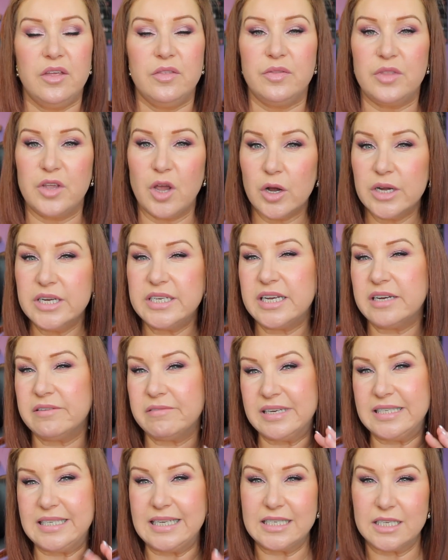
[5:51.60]
The idea
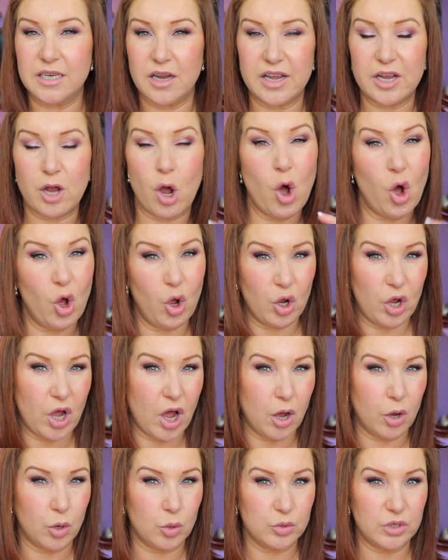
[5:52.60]
is it's like hot and
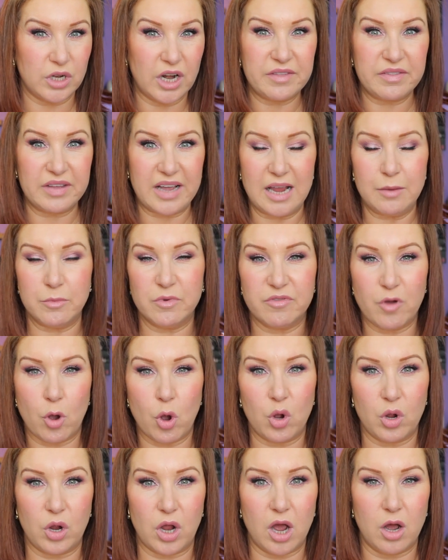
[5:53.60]
cold, like the game of
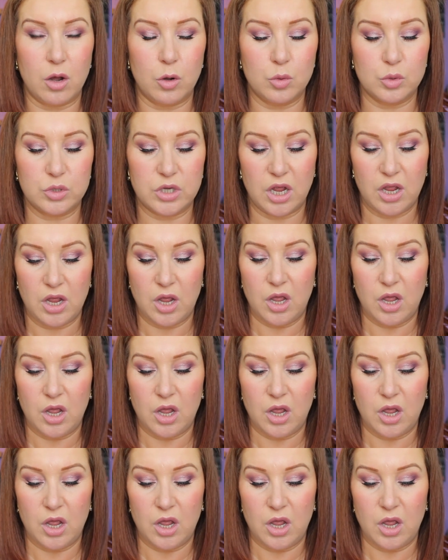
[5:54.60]
hot and cold.